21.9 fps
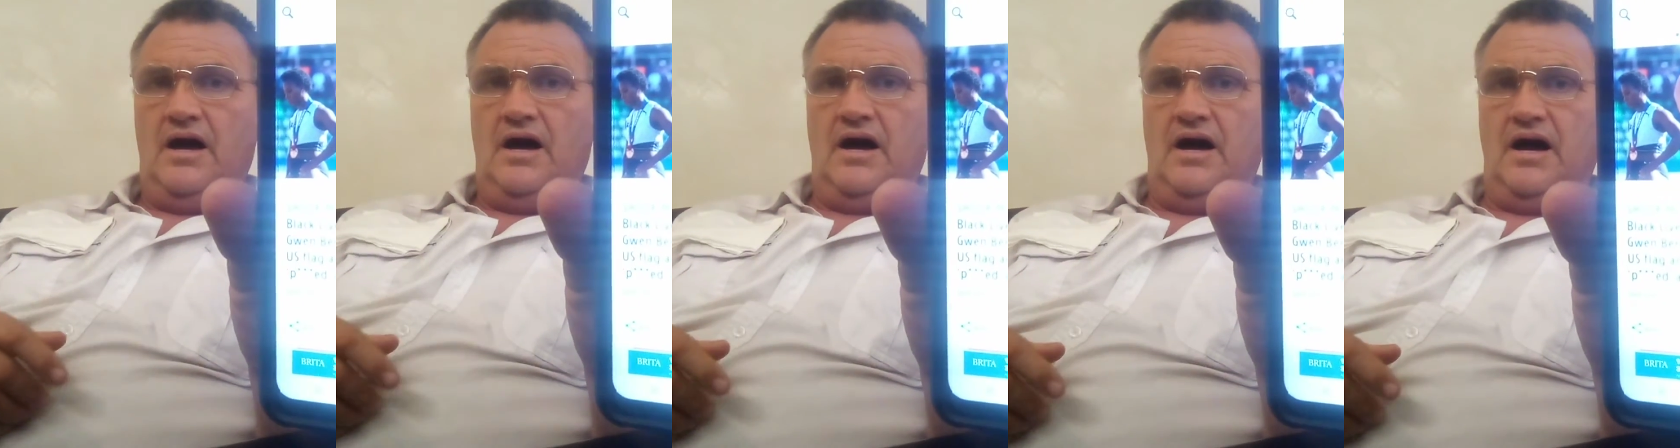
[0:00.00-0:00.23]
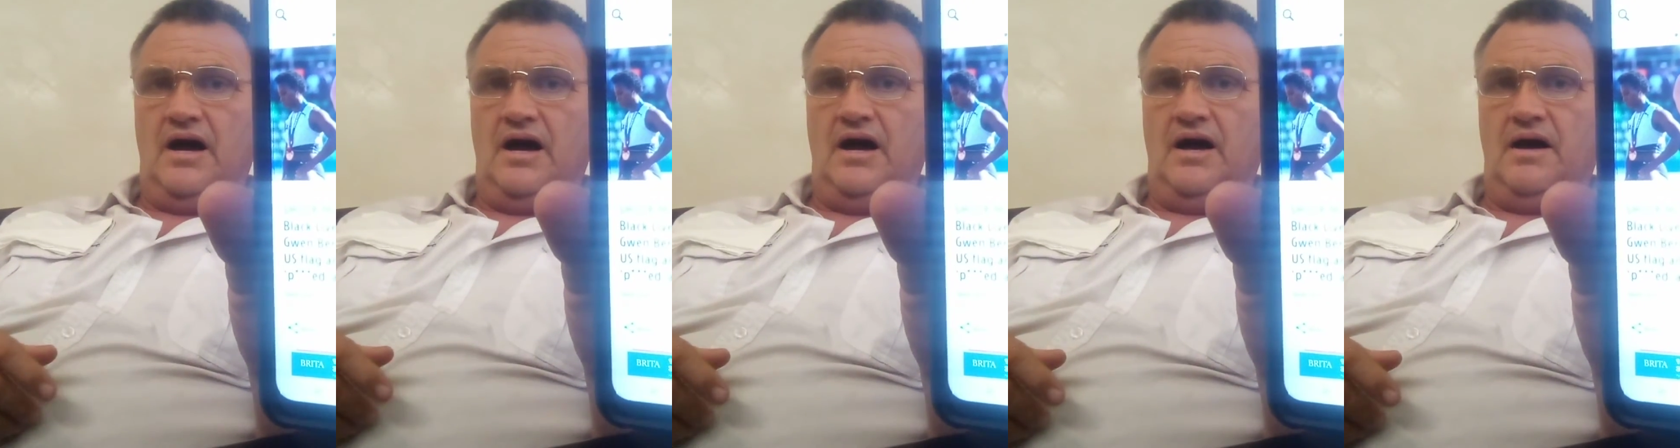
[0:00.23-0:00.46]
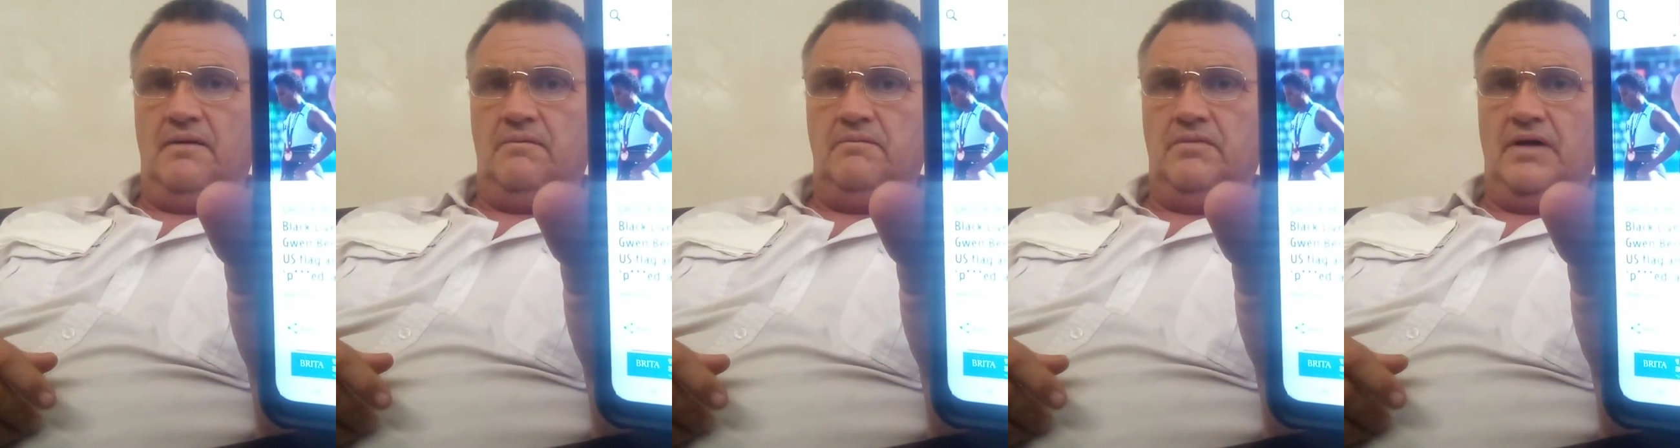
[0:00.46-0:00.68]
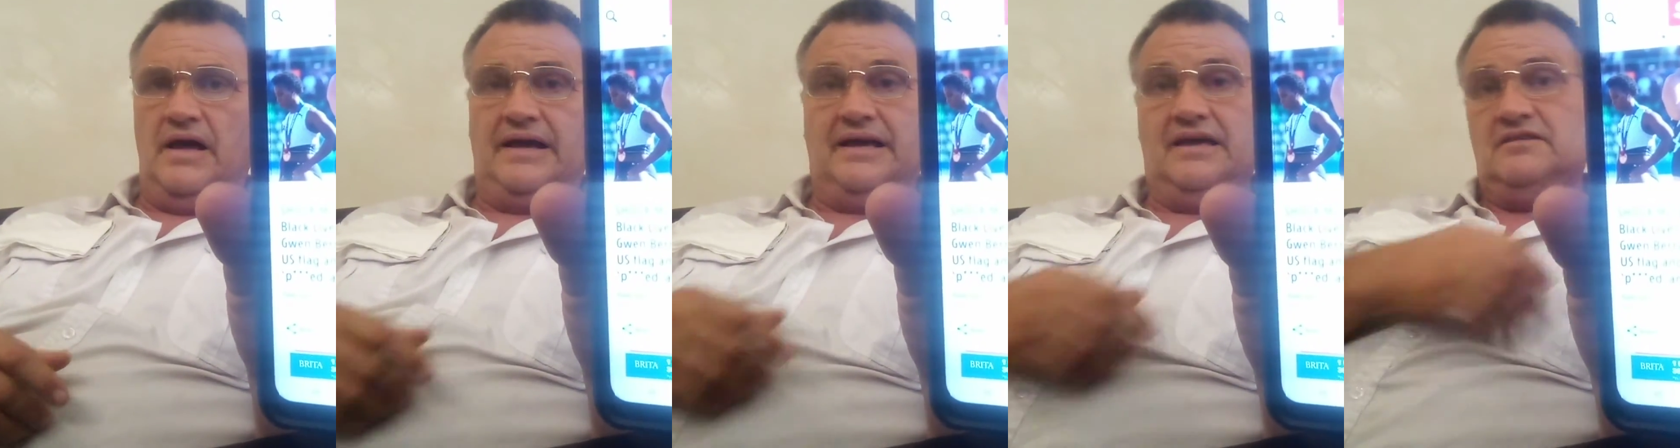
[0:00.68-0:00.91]

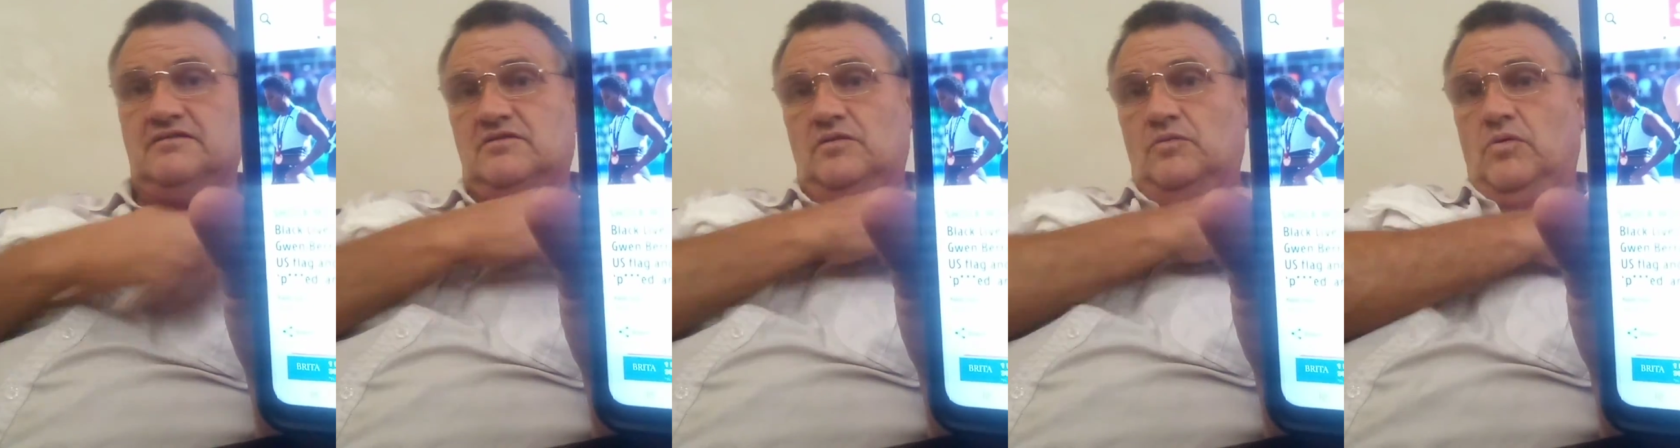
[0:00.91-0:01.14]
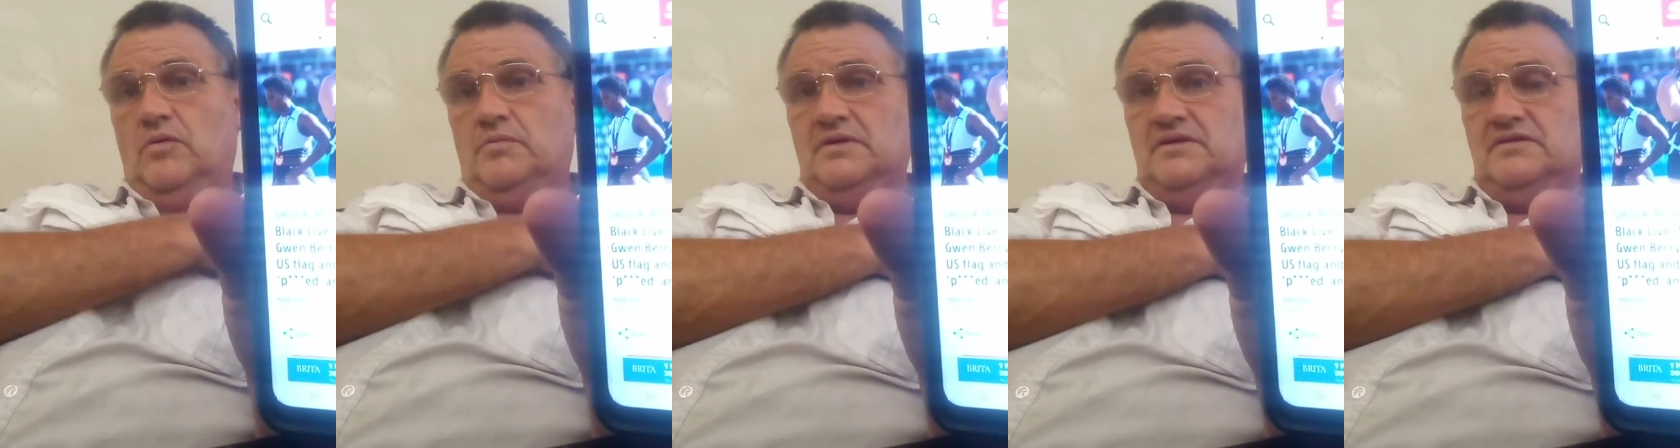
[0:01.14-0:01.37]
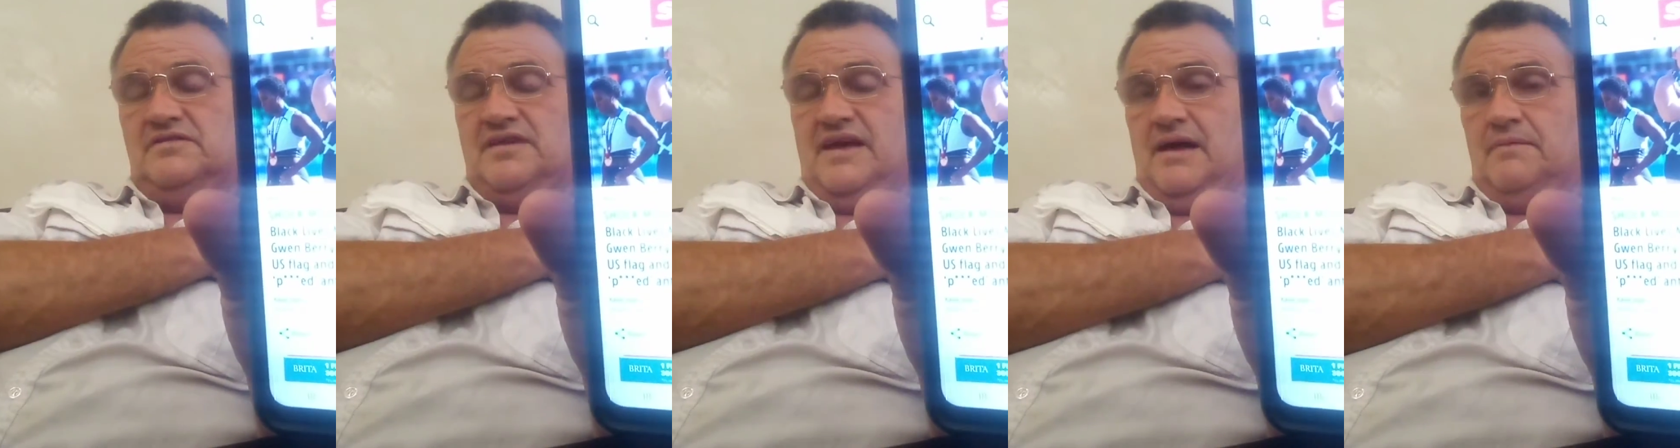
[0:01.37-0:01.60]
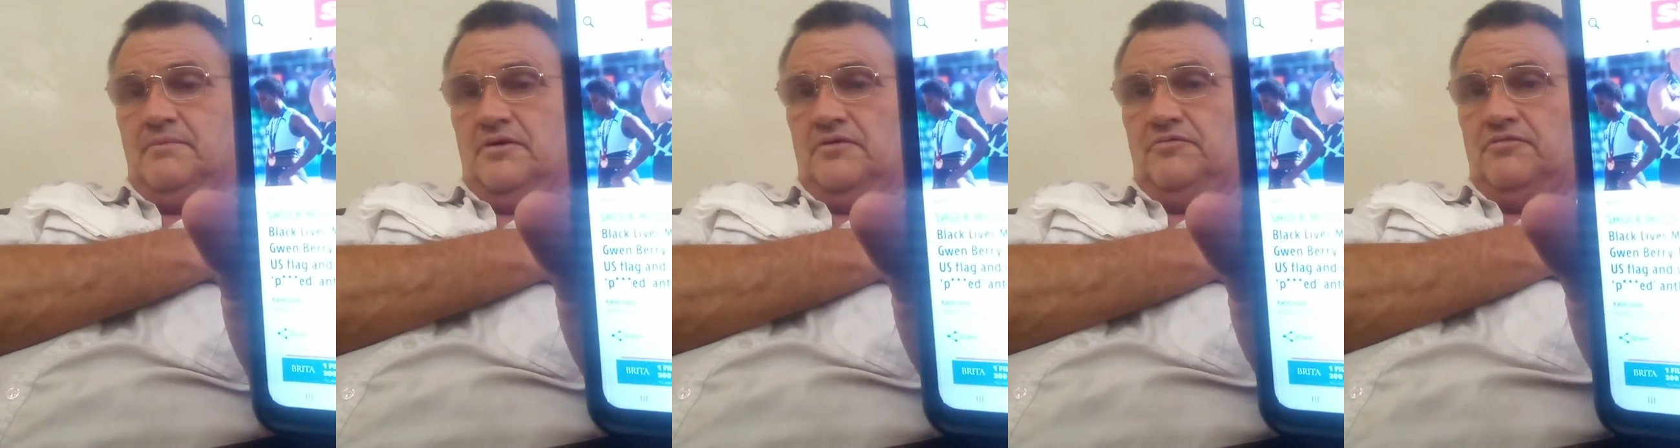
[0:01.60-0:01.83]
Uh, I guess the woman's
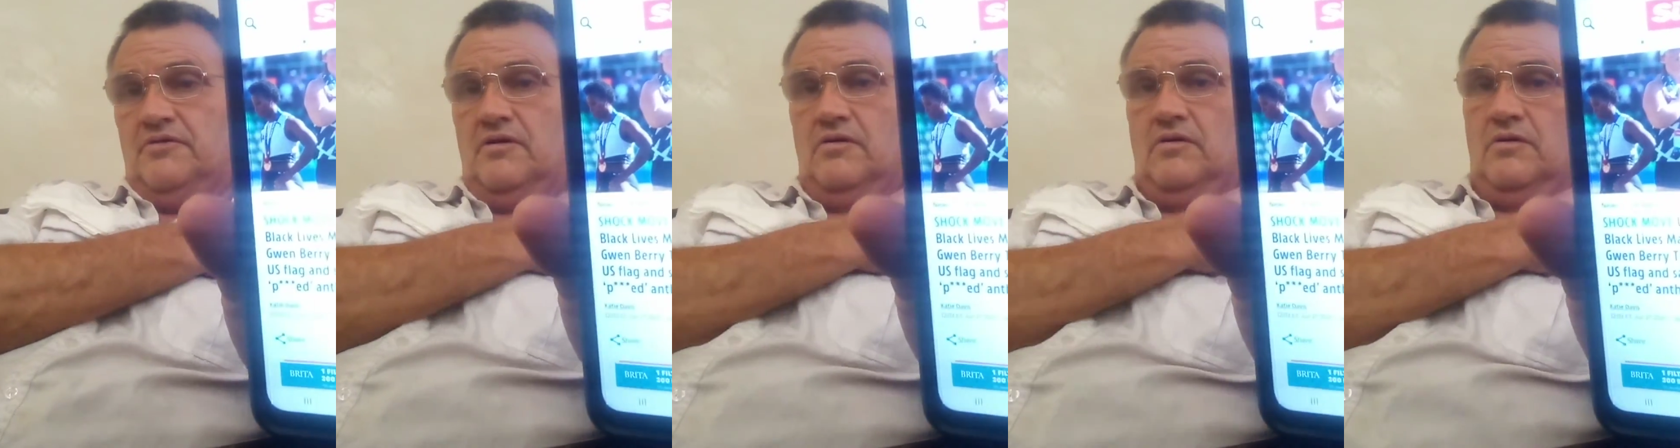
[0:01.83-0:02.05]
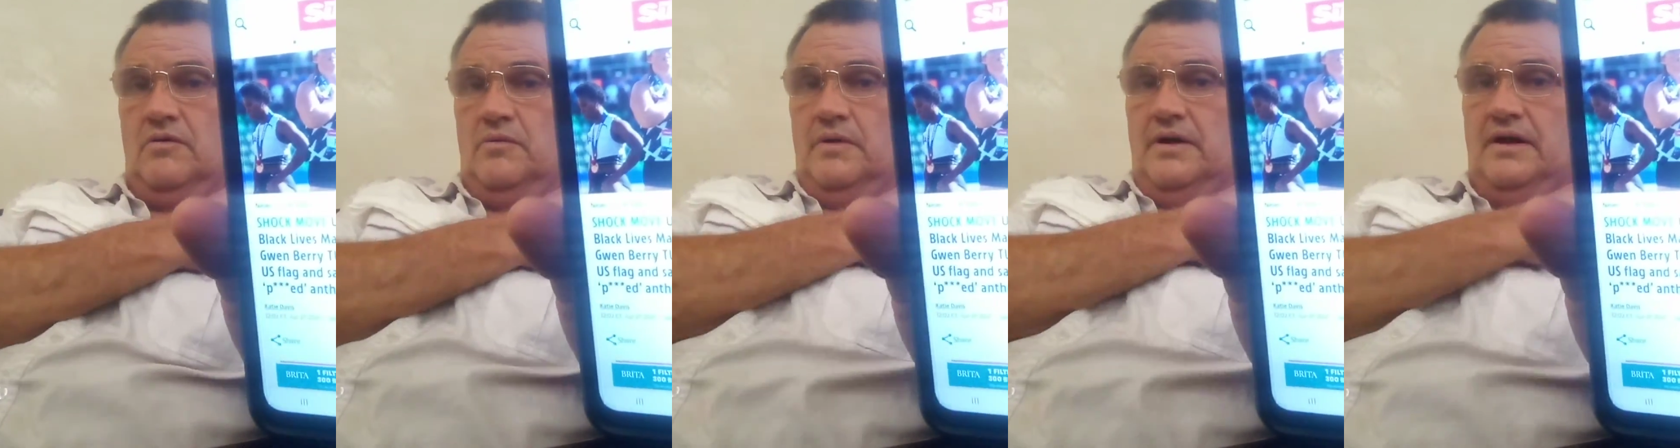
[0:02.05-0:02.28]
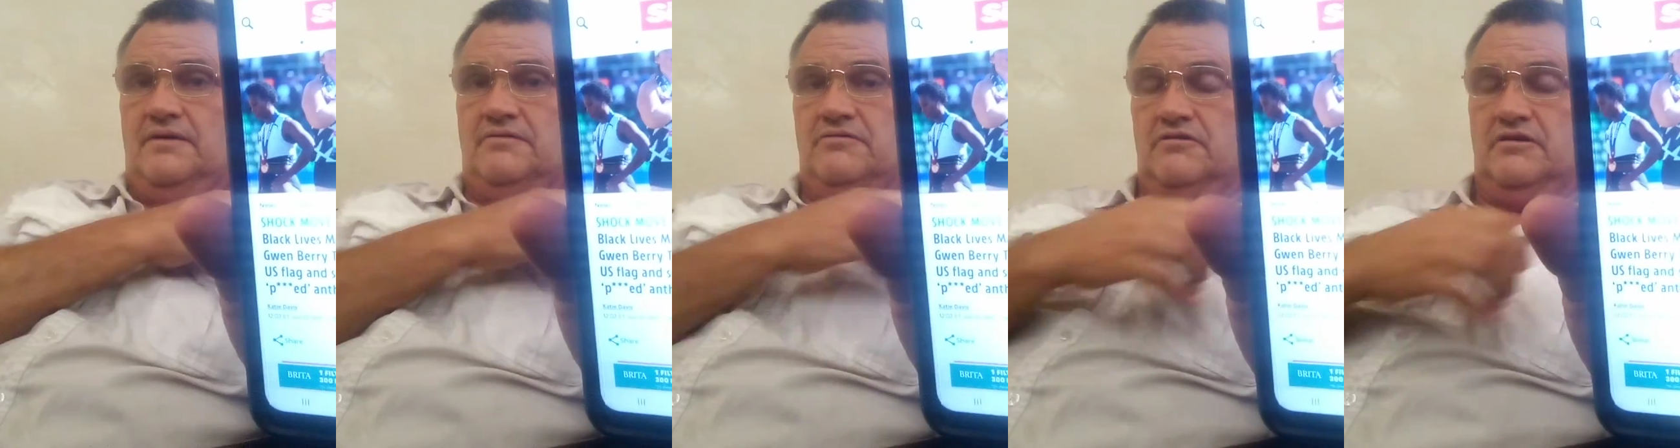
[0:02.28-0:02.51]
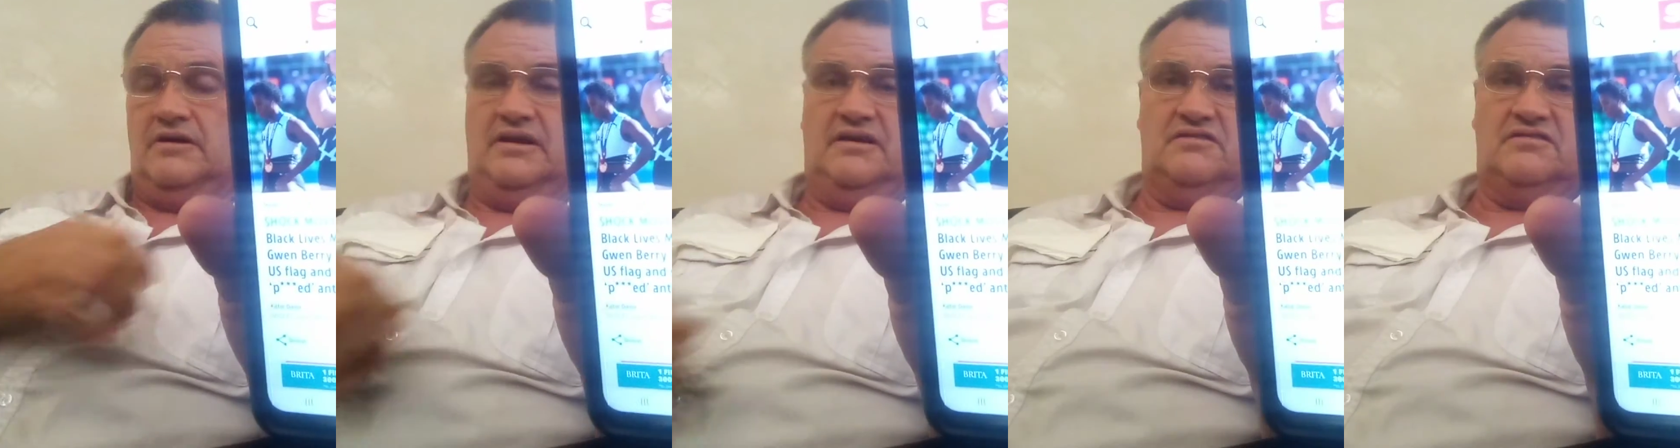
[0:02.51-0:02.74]
hammer throw or
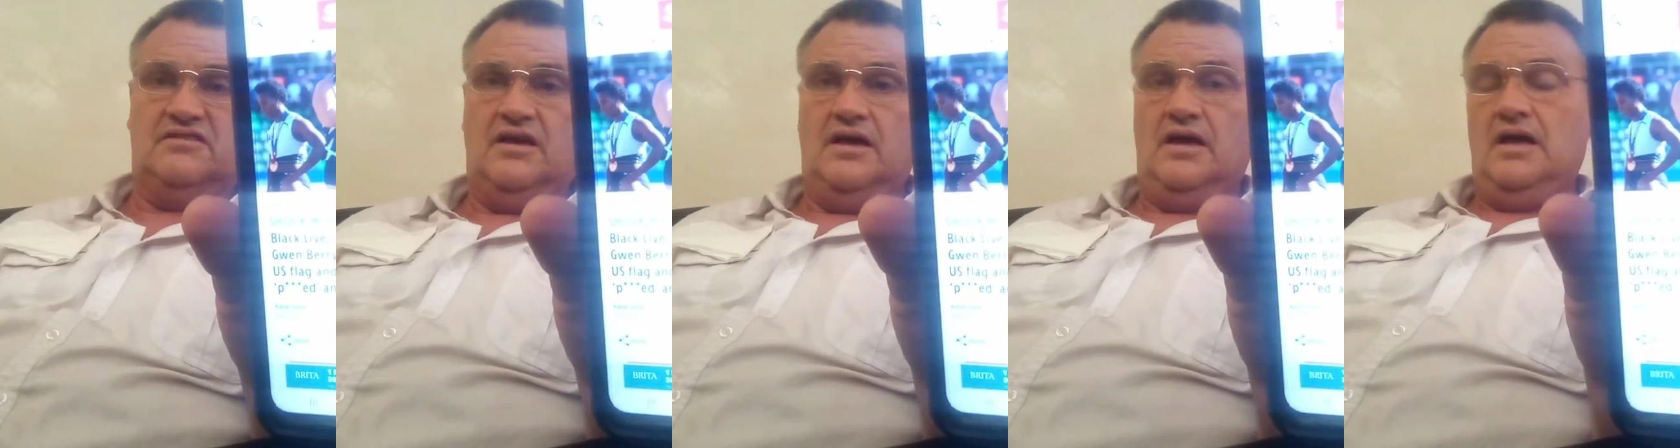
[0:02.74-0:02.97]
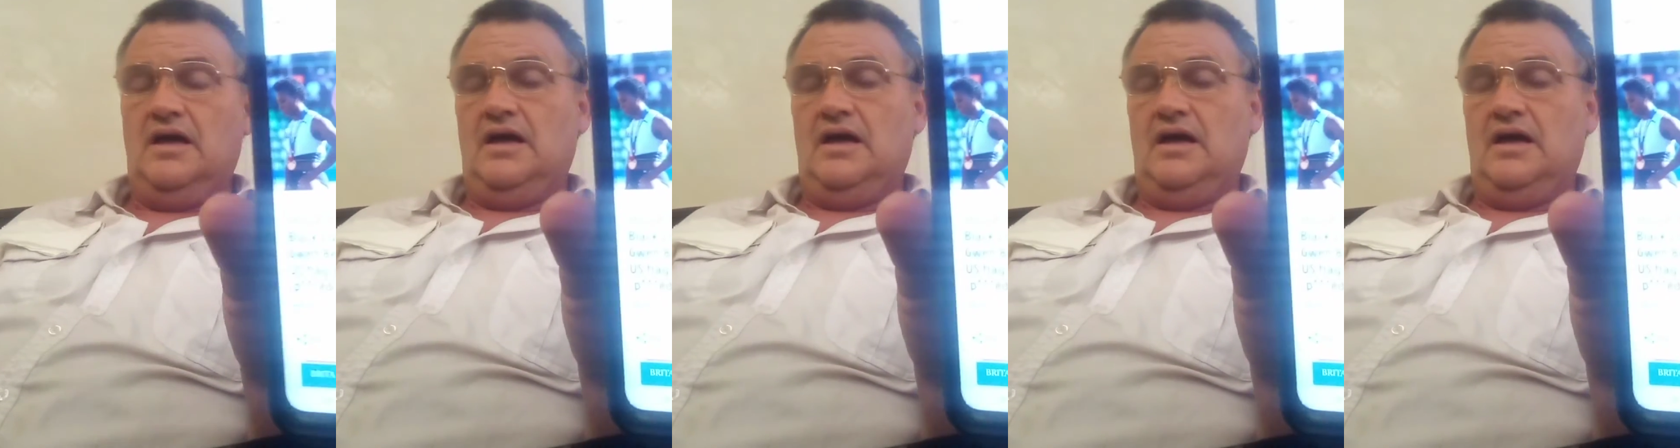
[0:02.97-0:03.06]
whatever it is.